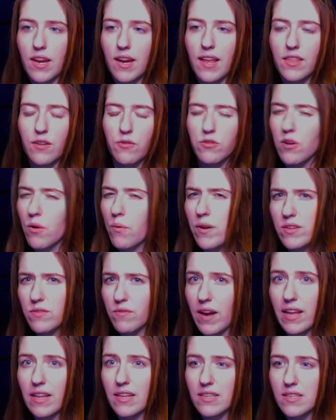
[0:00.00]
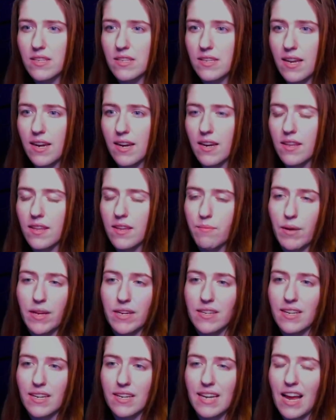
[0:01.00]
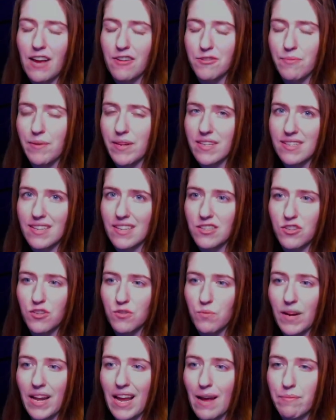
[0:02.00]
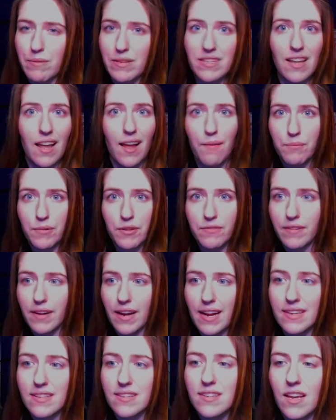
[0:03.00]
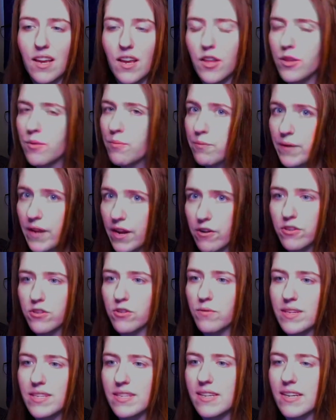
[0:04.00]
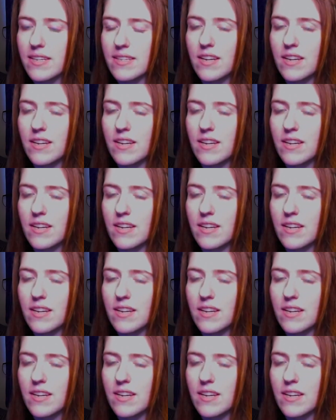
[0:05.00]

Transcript: And there was always violence in the Benedict house because that's just what happens. It amplifies the characteristics. Now, her